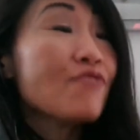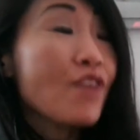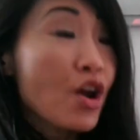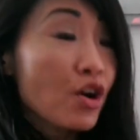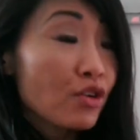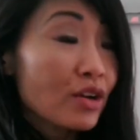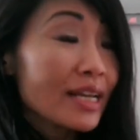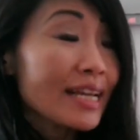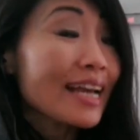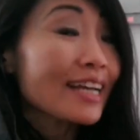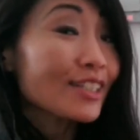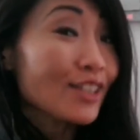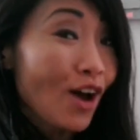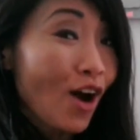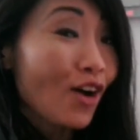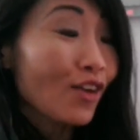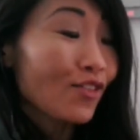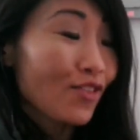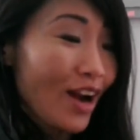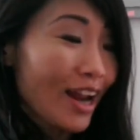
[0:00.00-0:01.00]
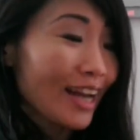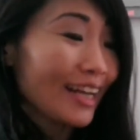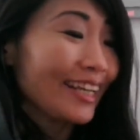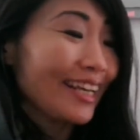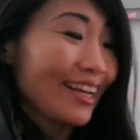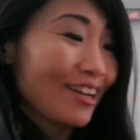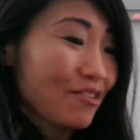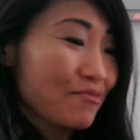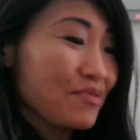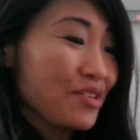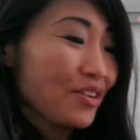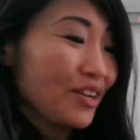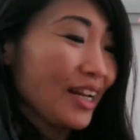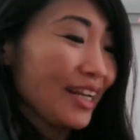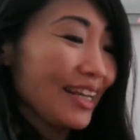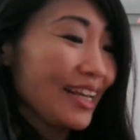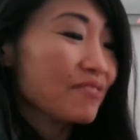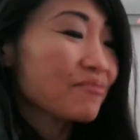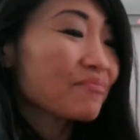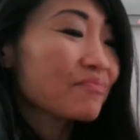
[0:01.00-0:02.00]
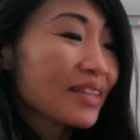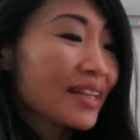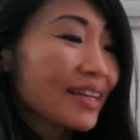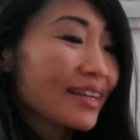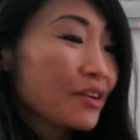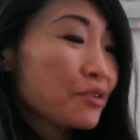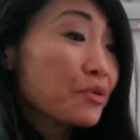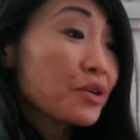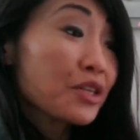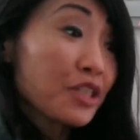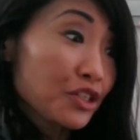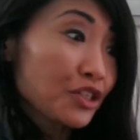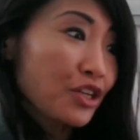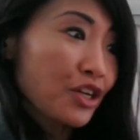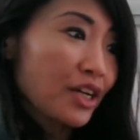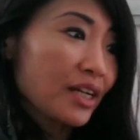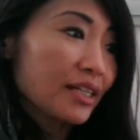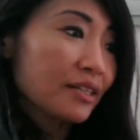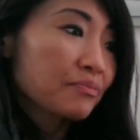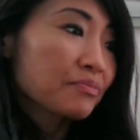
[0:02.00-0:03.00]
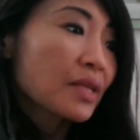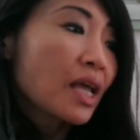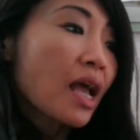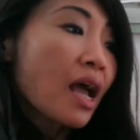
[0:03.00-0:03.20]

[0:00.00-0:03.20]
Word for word: very dog-friendly community, which is good.